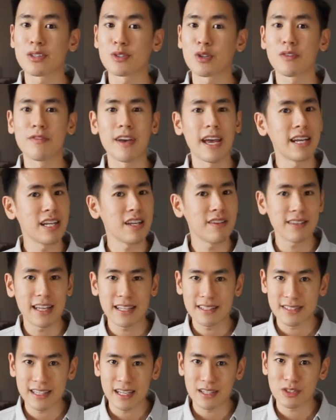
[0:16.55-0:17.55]
So if any of
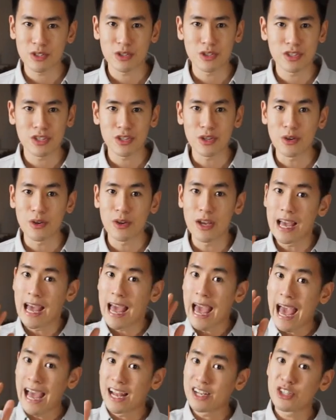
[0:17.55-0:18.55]
that sounds good to you
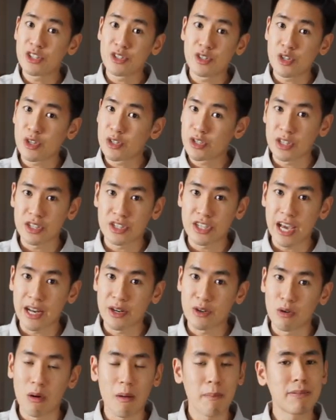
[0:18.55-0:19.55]
and you're new to the
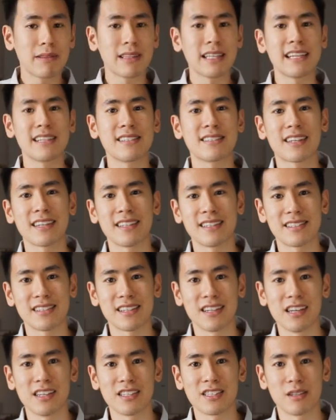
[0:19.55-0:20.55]
channel, please
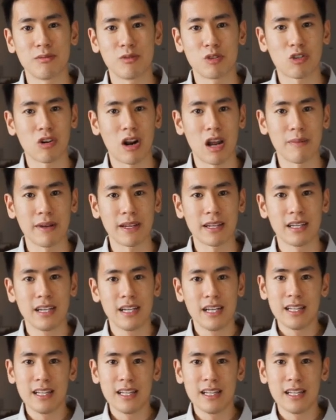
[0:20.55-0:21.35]
consider subscribing.